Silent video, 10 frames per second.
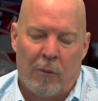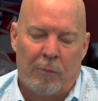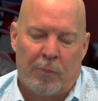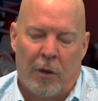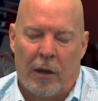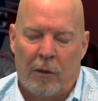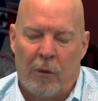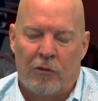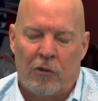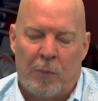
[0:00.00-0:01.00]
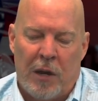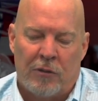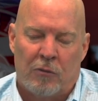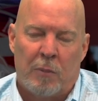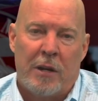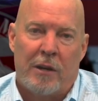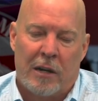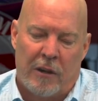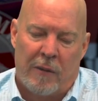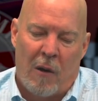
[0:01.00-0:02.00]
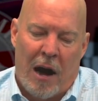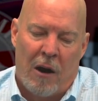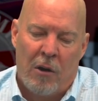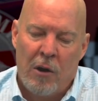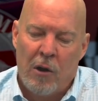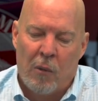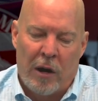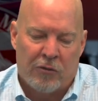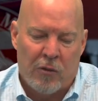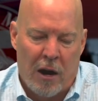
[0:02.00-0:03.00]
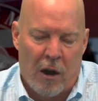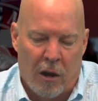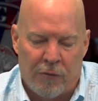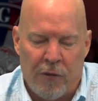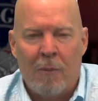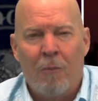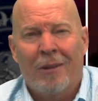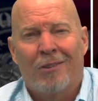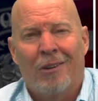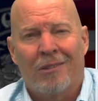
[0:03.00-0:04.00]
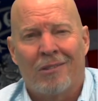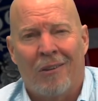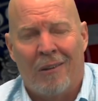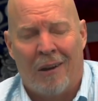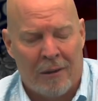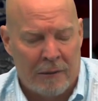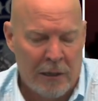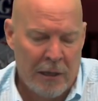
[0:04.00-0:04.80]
uh, LaRosa's Pizza, has been inducted in the Ohio Restaurant Hall of Fame. What took so long?